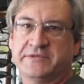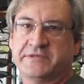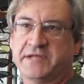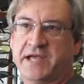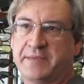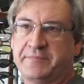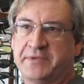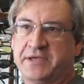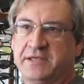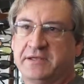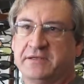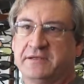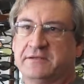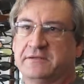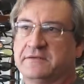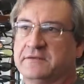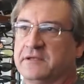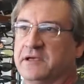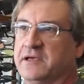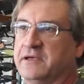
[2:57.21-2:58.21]
stop in at
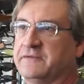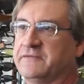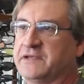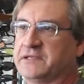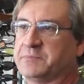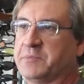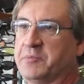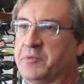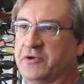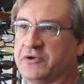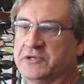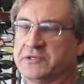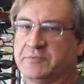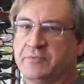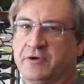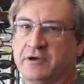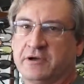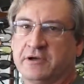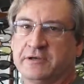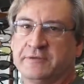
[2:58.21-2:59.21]
Vespa
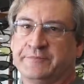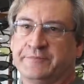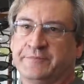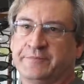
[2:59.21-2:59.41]
Motorsport.